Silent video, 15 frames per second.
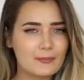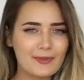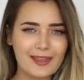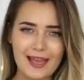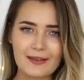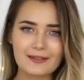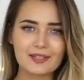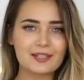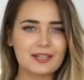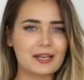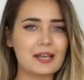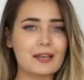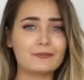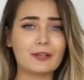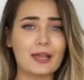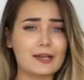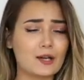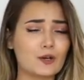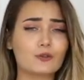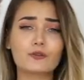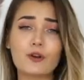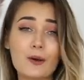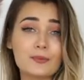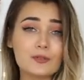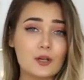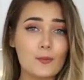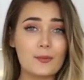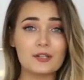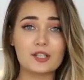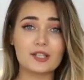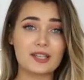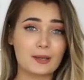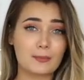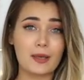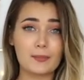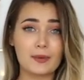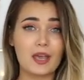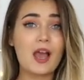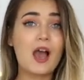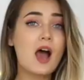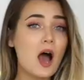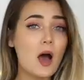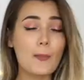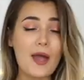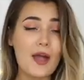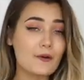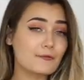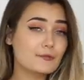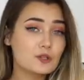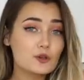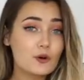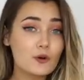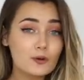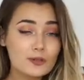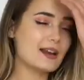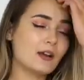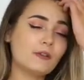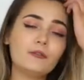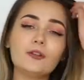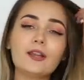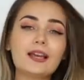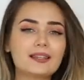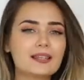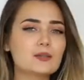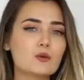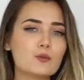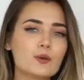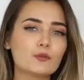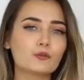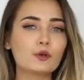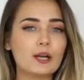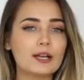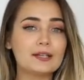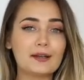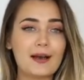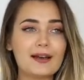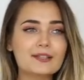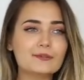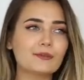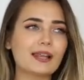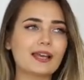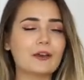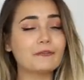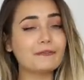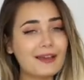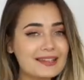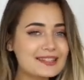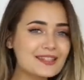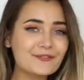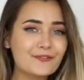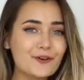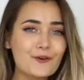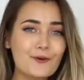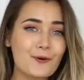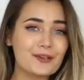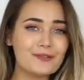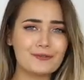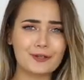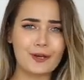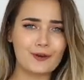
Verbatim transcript: something else underneath like a crop top and just like maybe a pair of shorts. And I feel like this would be really nice for like a festival or even